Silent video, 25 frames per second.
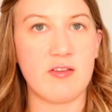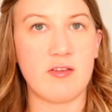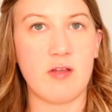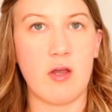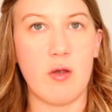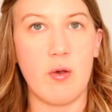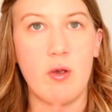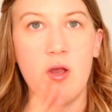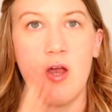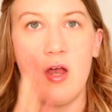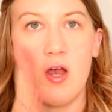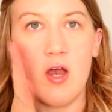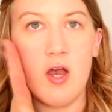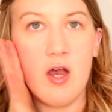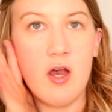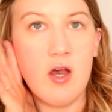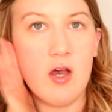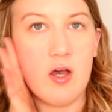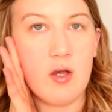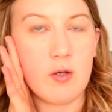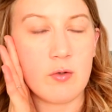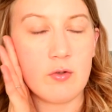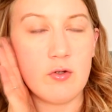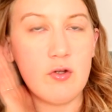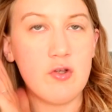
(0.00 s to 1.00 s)
So I'm
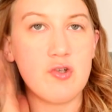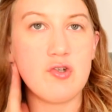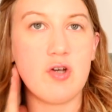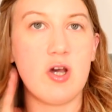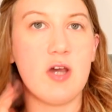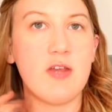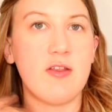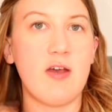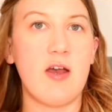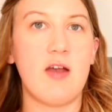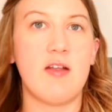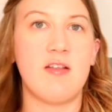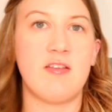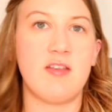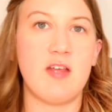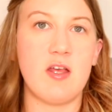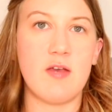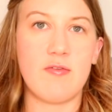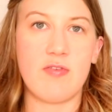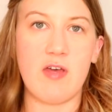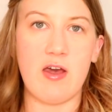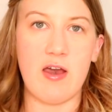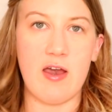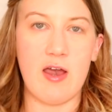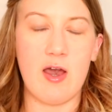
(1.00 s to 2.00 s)
going to try that and see
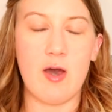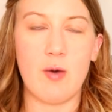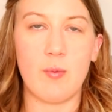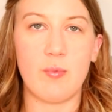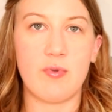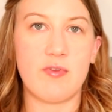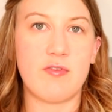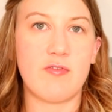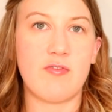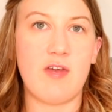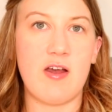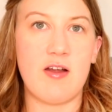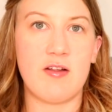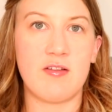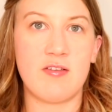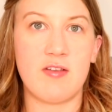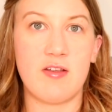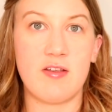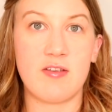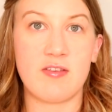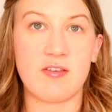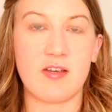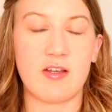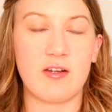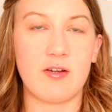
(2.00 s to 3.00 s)
if that helps with that
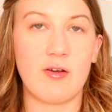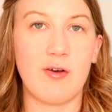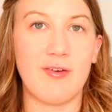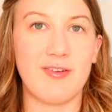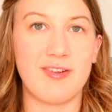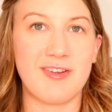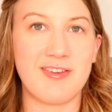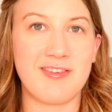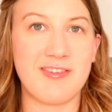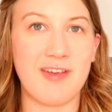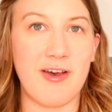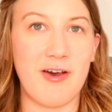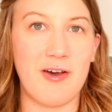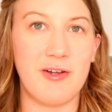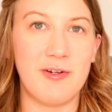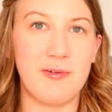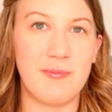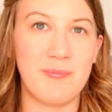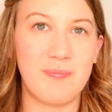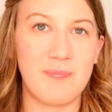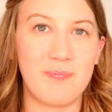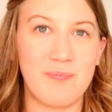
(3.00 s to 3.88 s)
skin concern.